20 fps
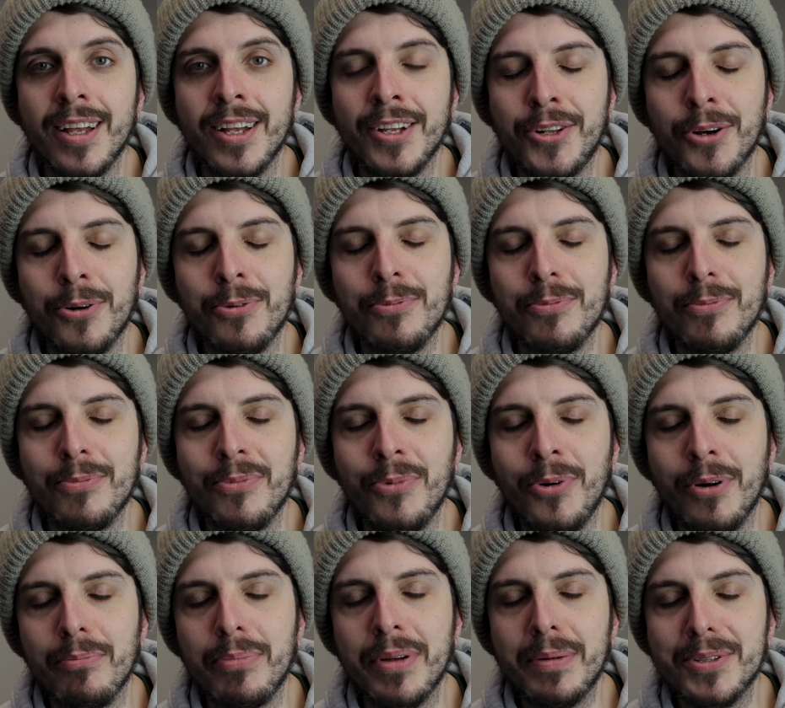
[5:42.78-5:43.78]
you don't
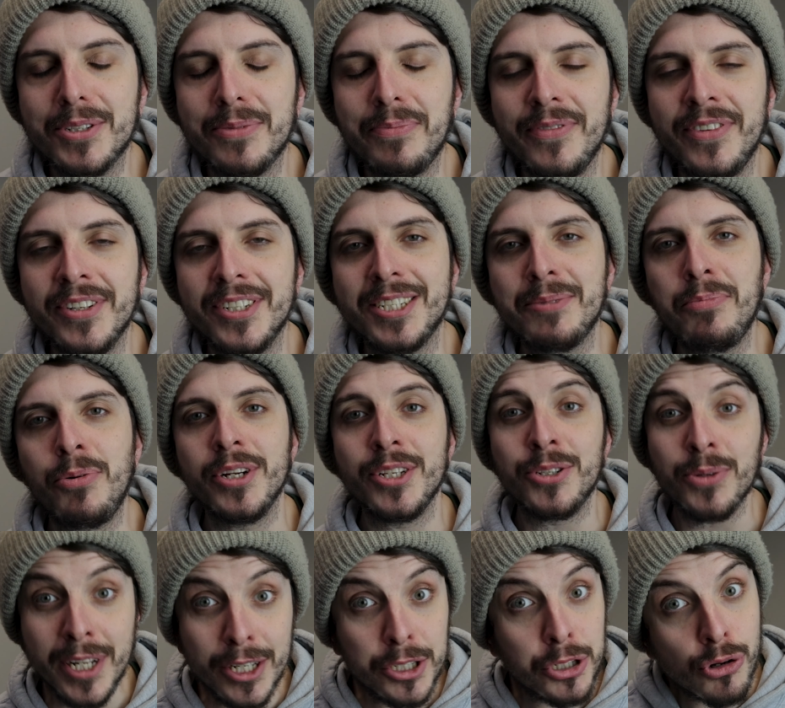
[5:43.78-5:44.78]
want people to feel disappointed.
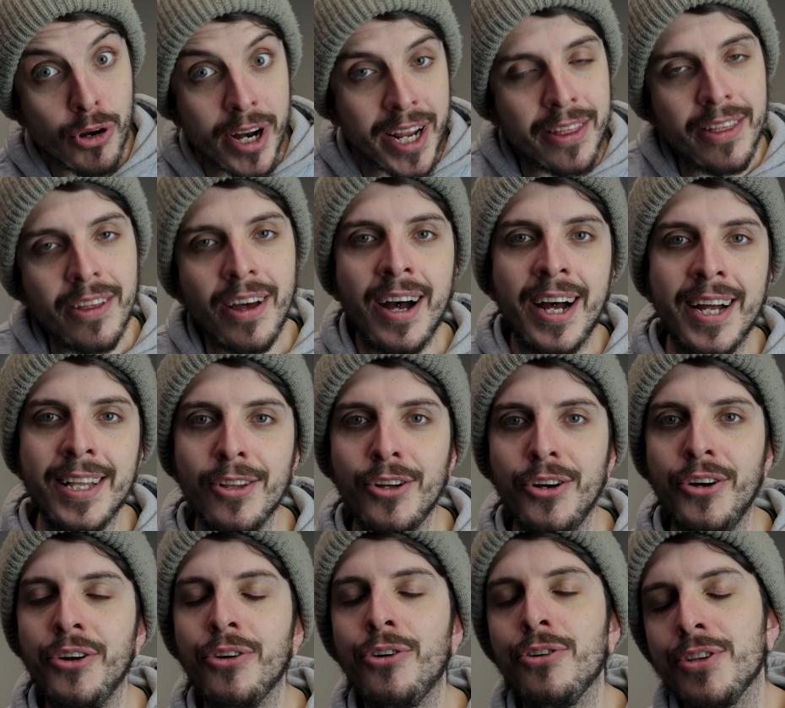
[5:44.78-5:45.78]
So a little trick that I
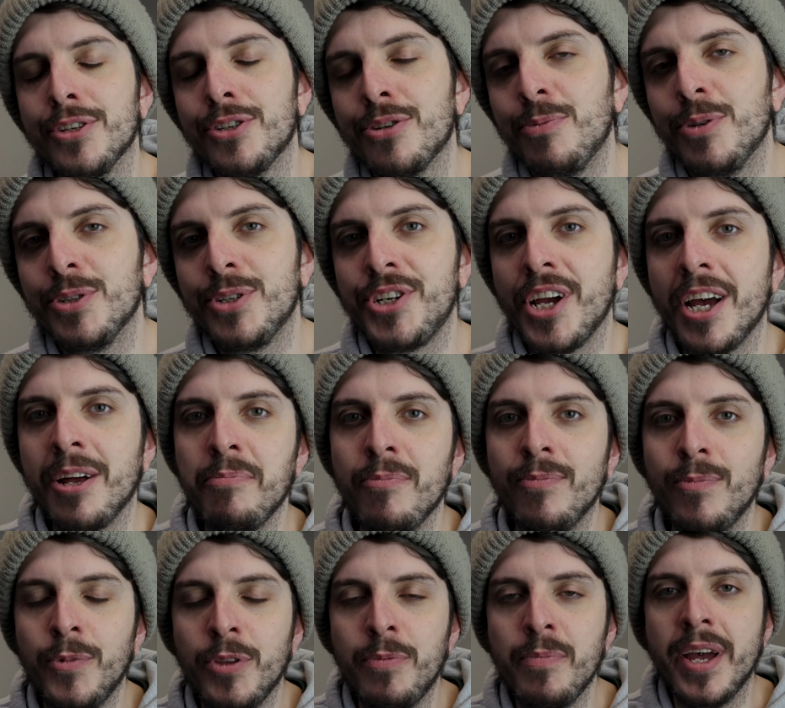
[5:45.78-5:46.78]
learned, or that someone
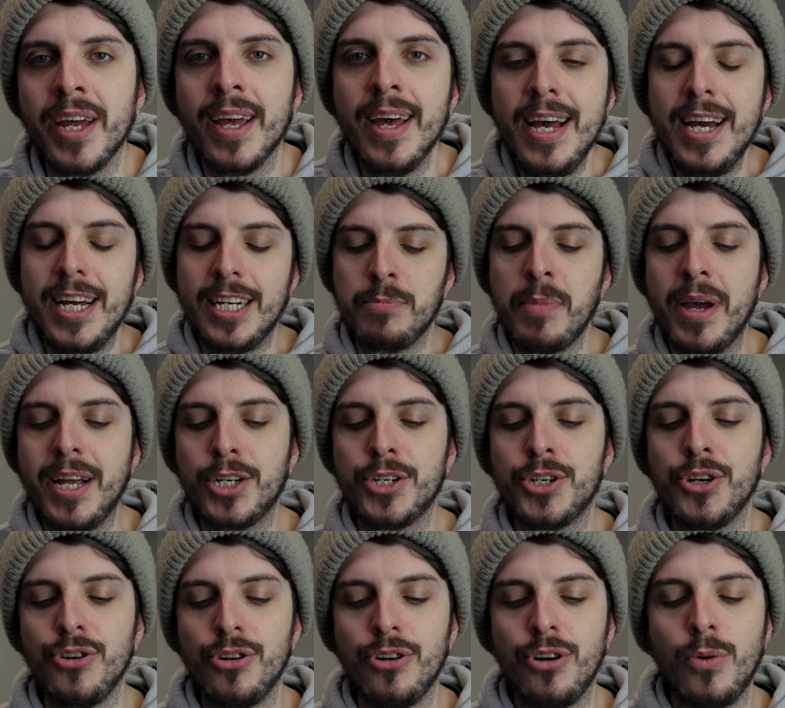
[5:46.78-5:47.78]
shared with me, is make
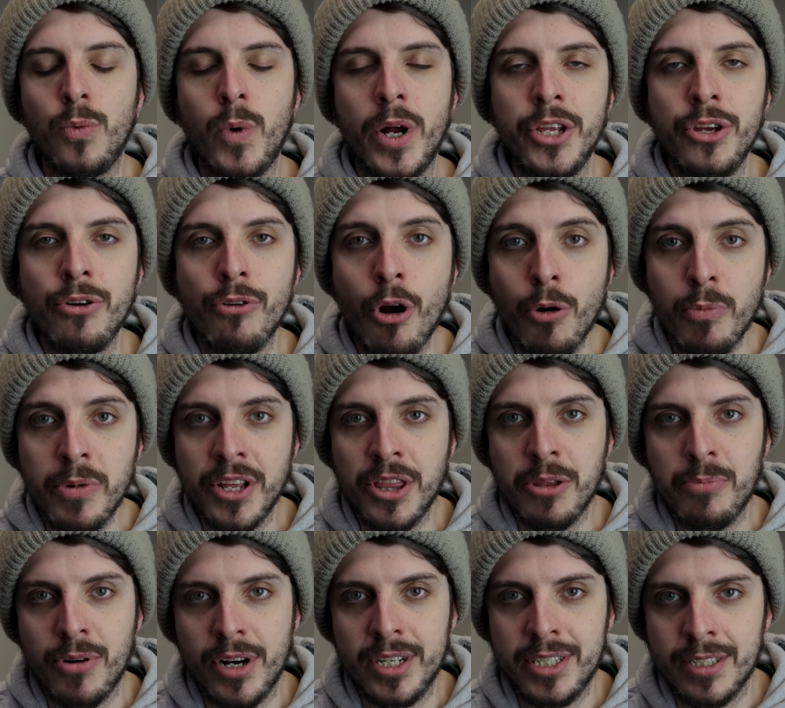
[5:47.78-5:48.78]
sure when you're opening
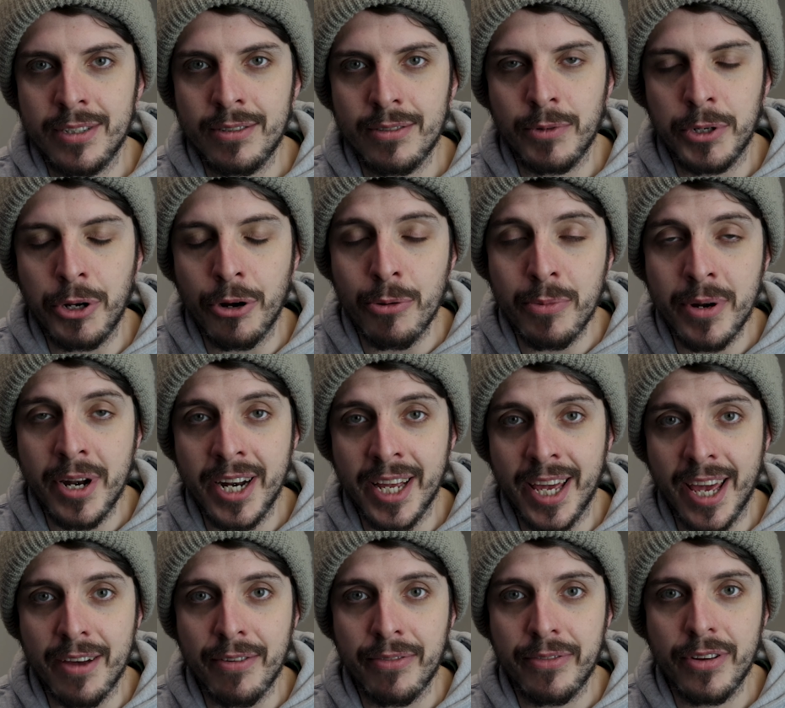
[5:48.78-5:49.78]
the present, when you're opening the
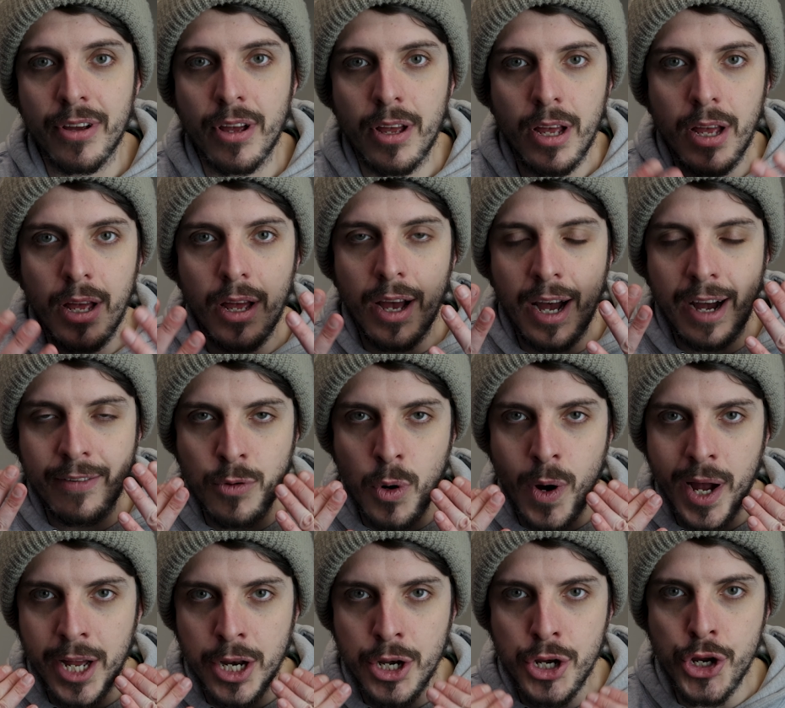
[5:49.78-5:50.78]
gift, have
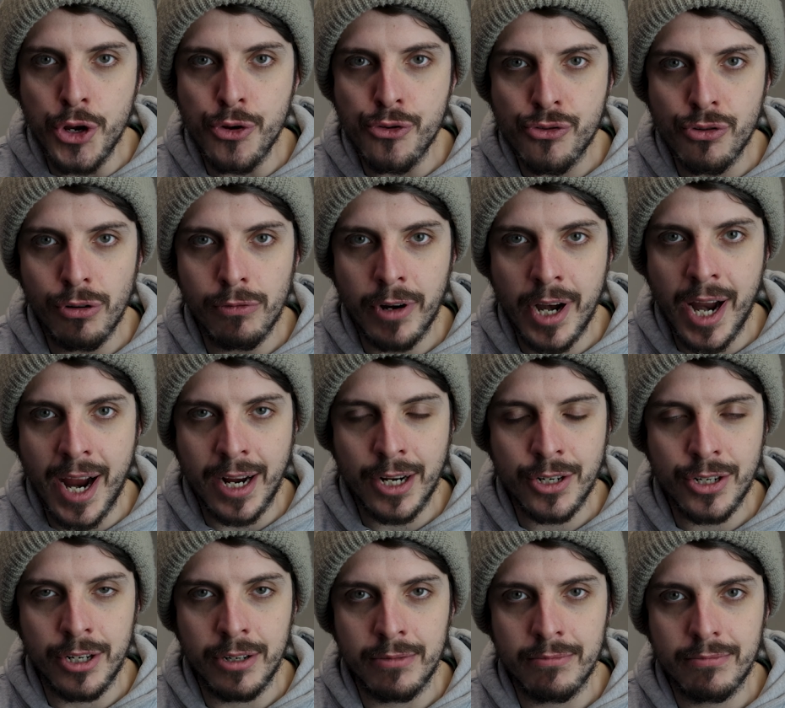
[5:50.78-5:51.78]
quite a neutral
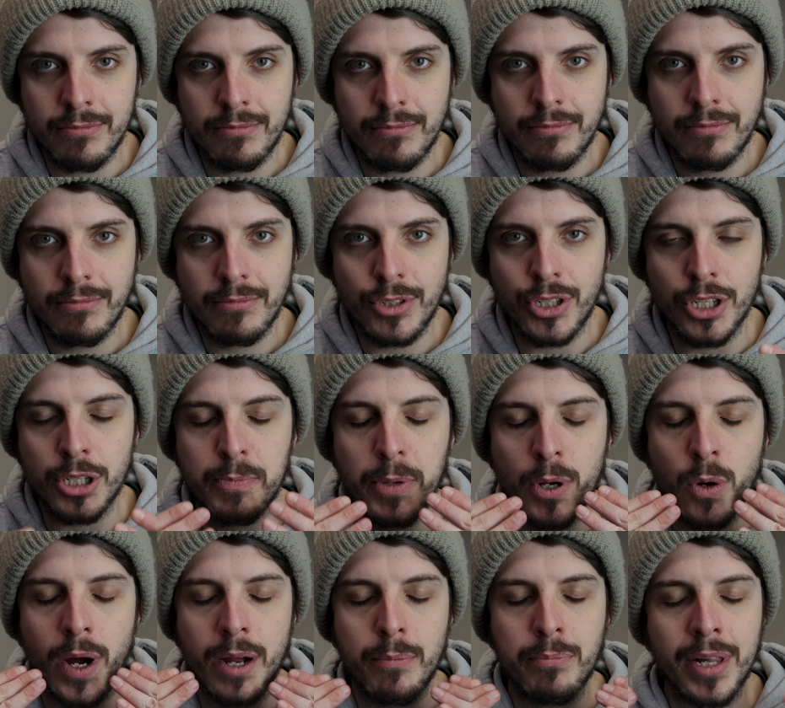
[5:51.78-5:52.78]
reaction. Just be
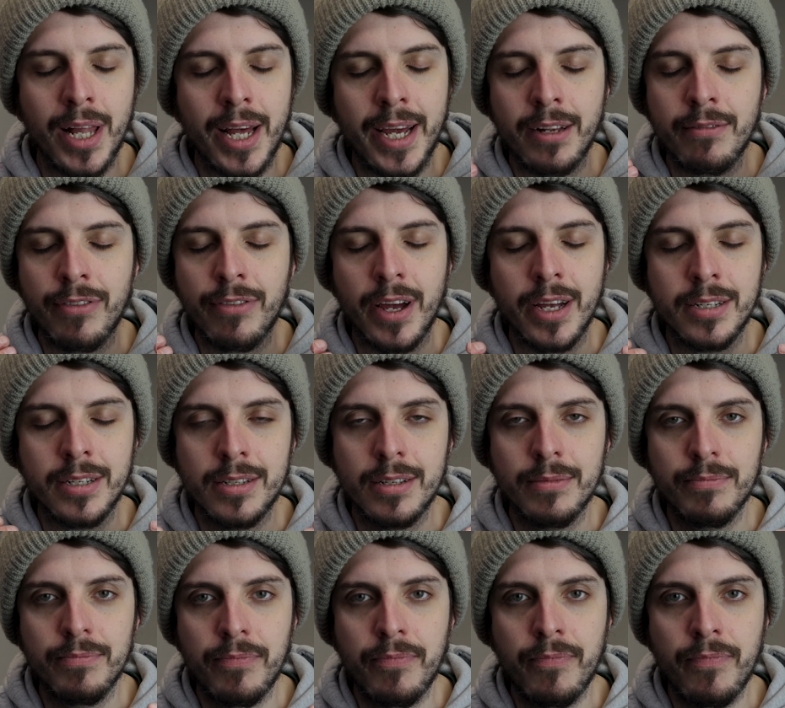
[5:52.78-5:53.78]
quite plain-faced,